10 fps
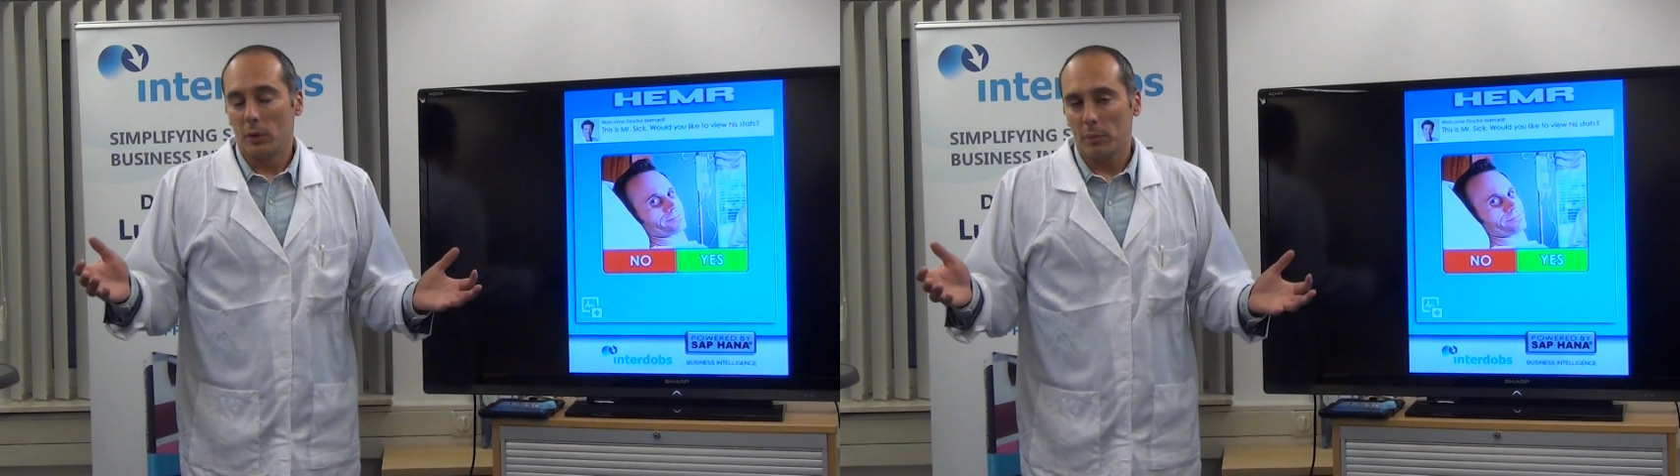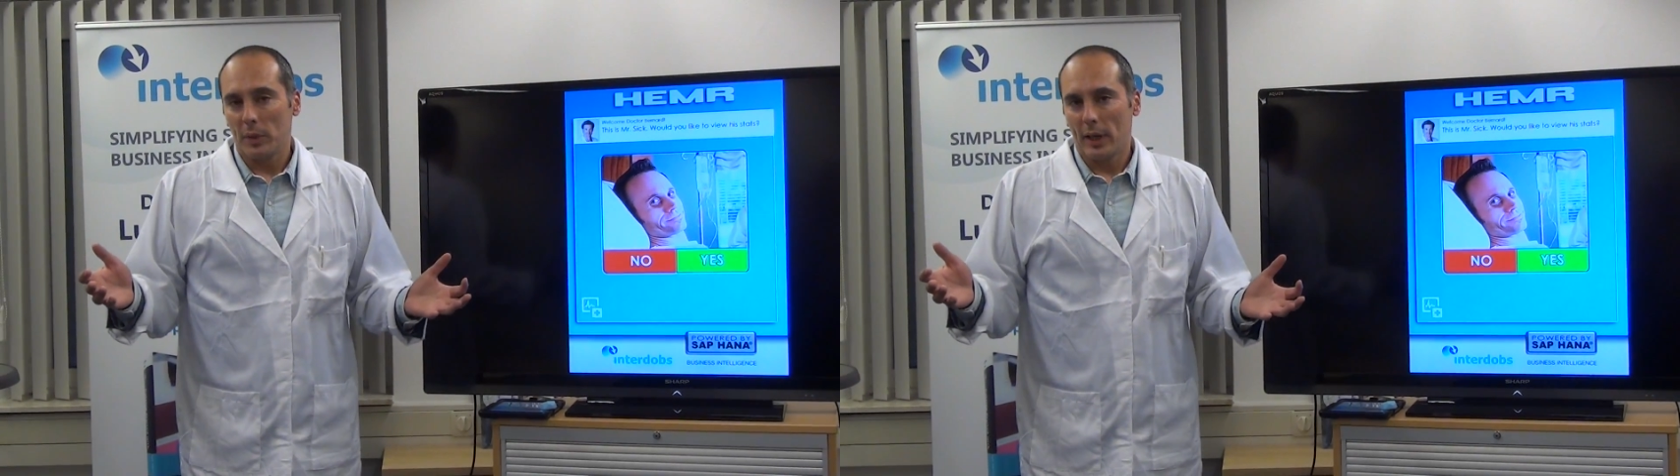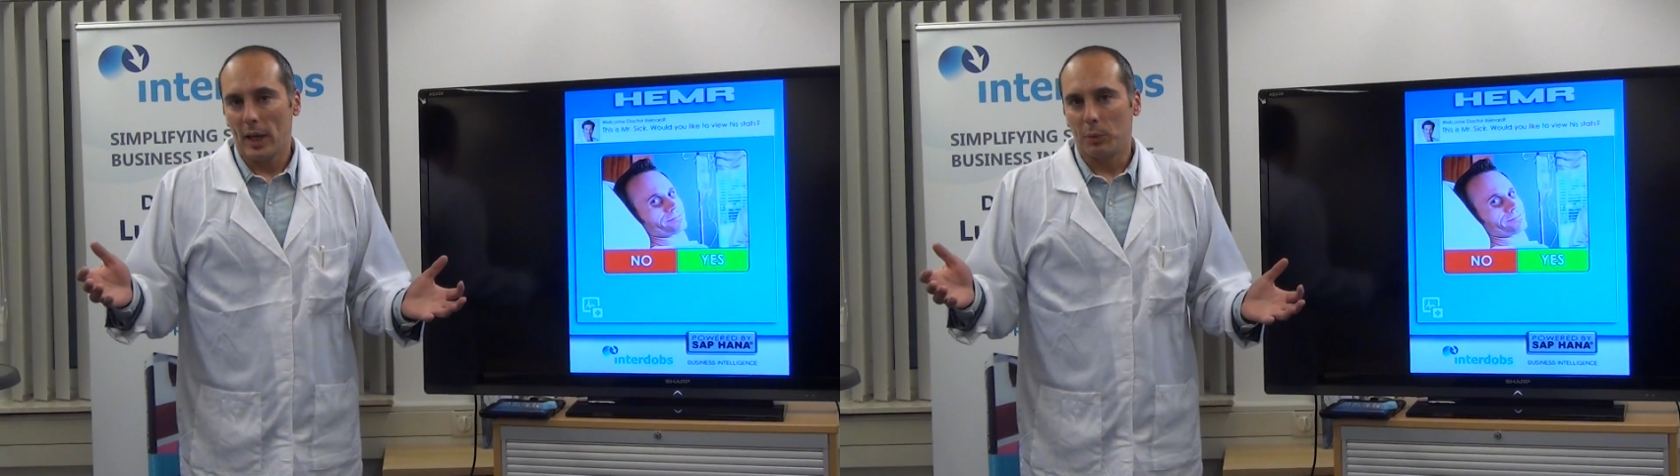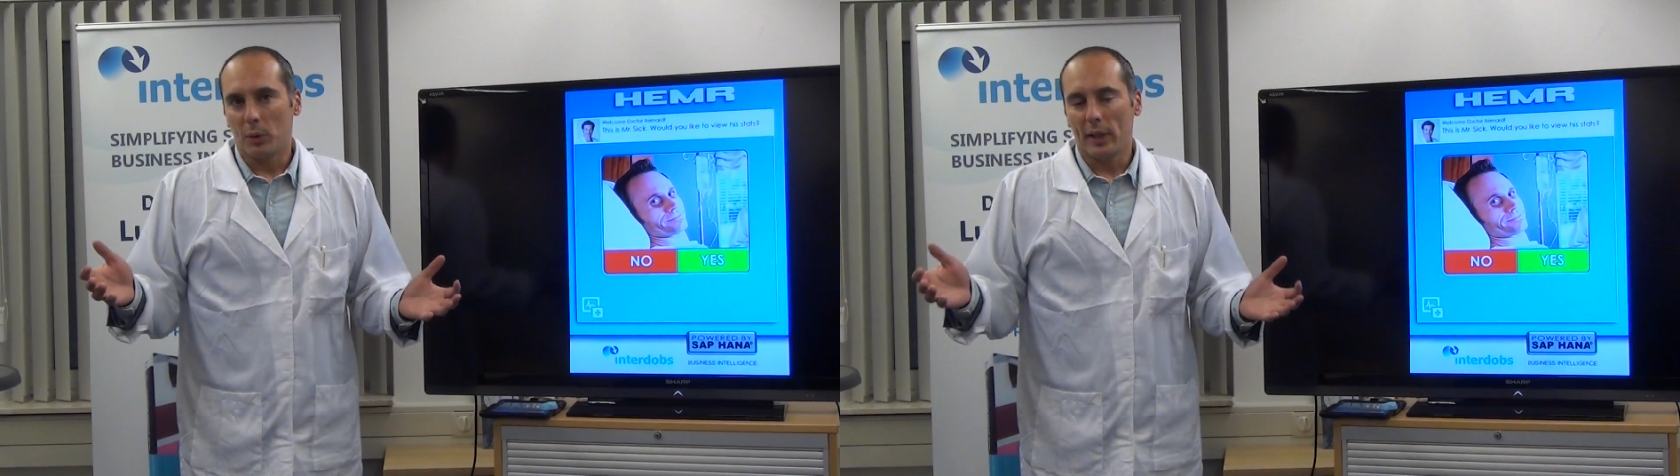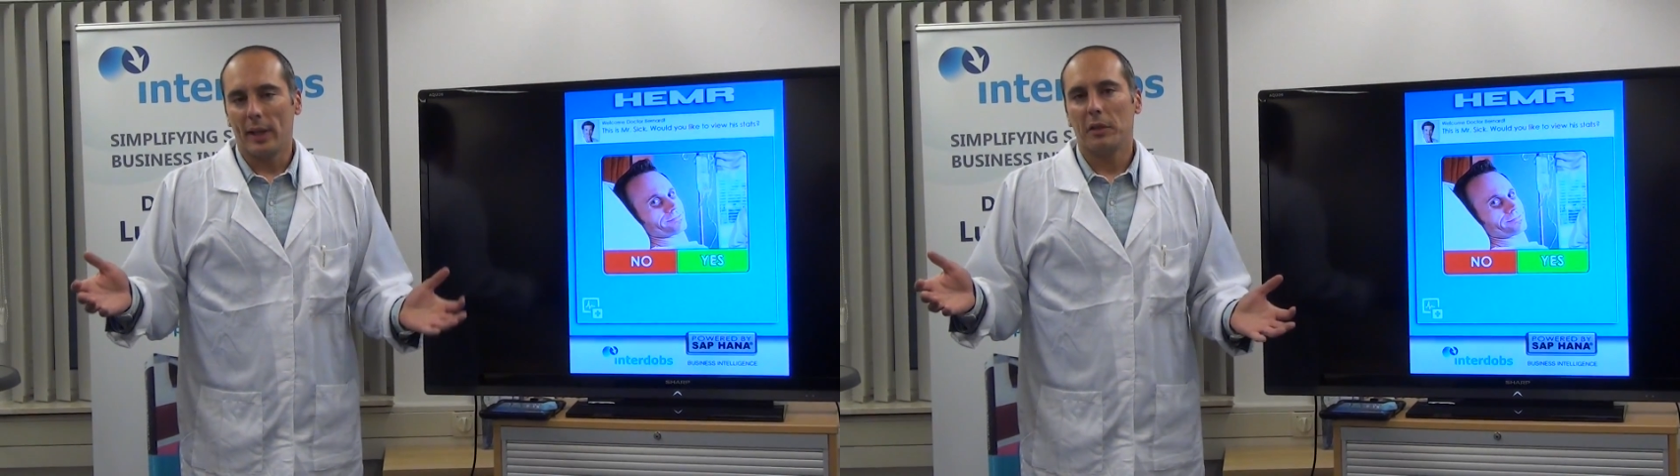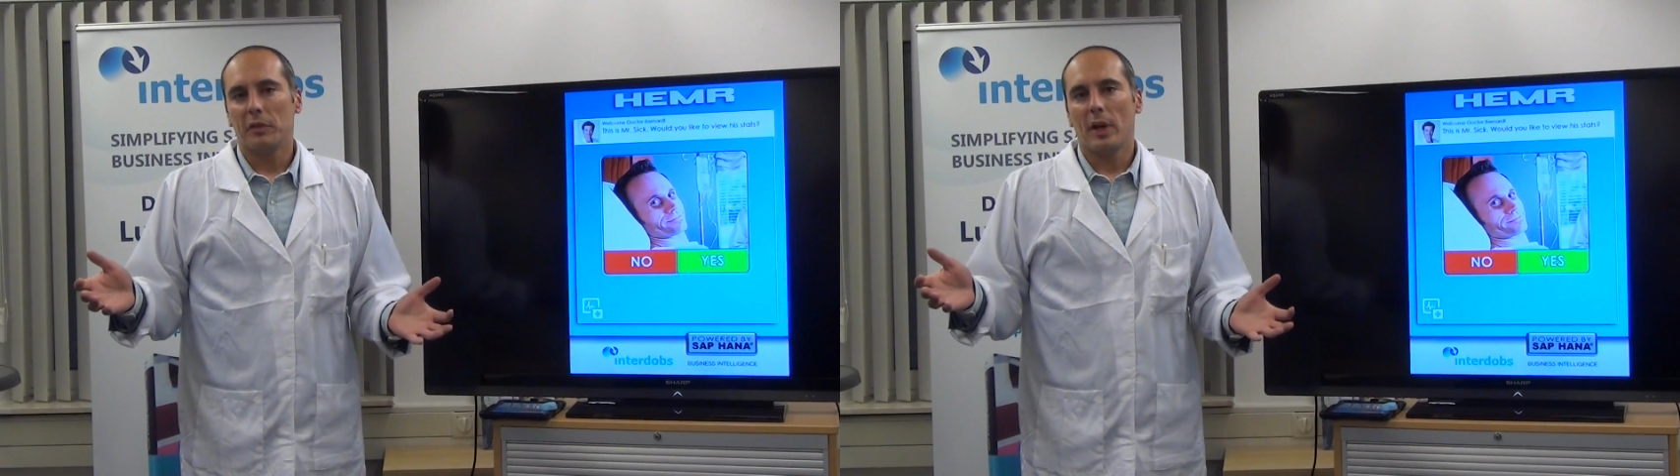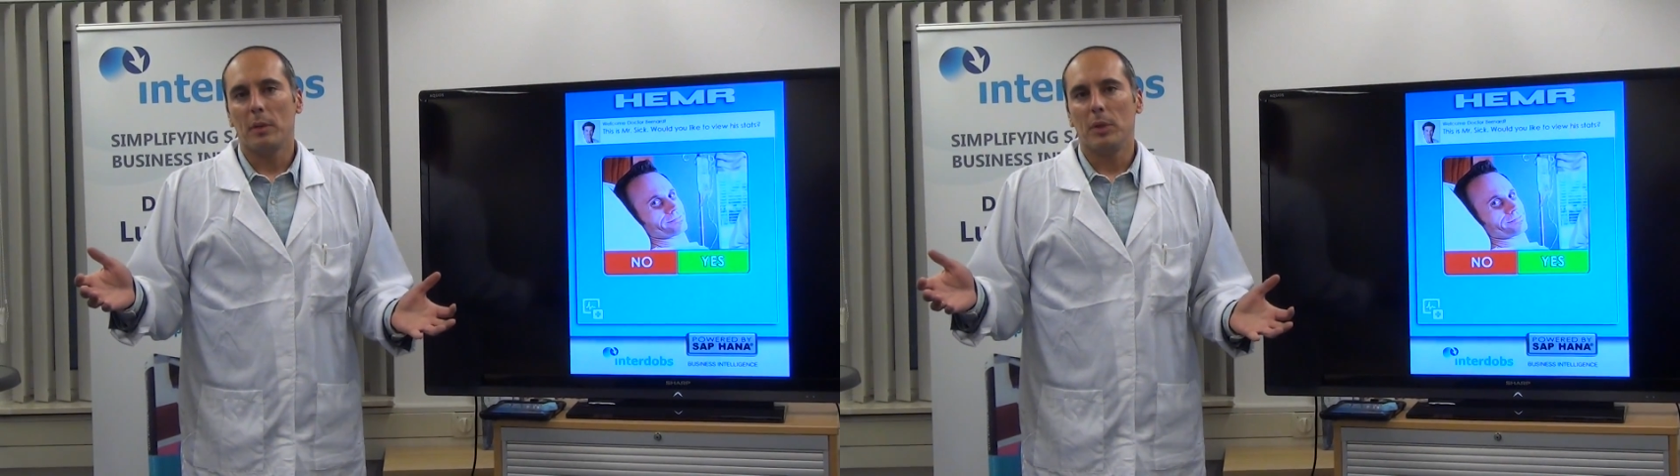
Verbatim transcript: not being able to identify